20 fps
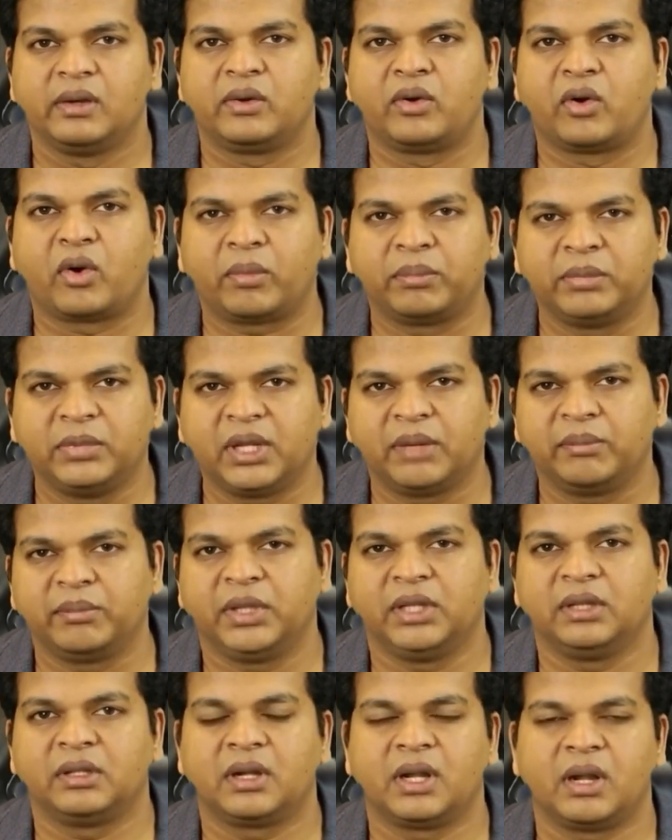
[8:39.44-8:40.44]
Drop
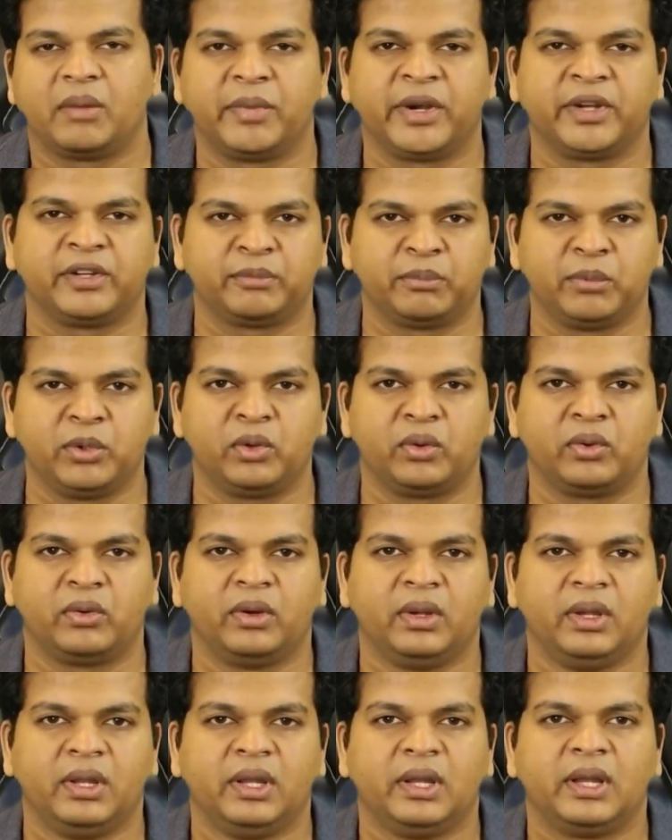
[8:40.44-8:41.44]
them in the comments below.
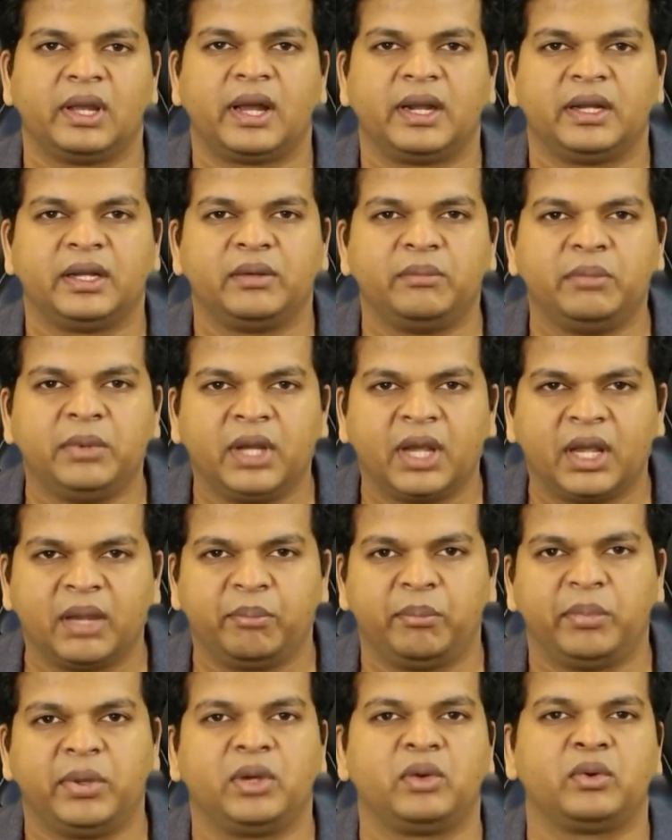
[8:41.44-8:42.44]
I'd be
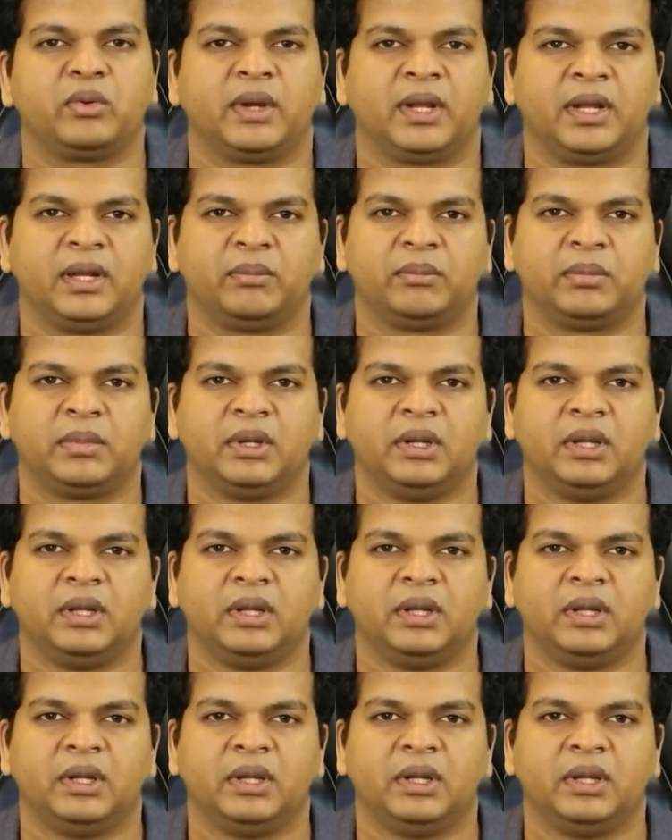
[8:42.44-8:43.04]
happy to help.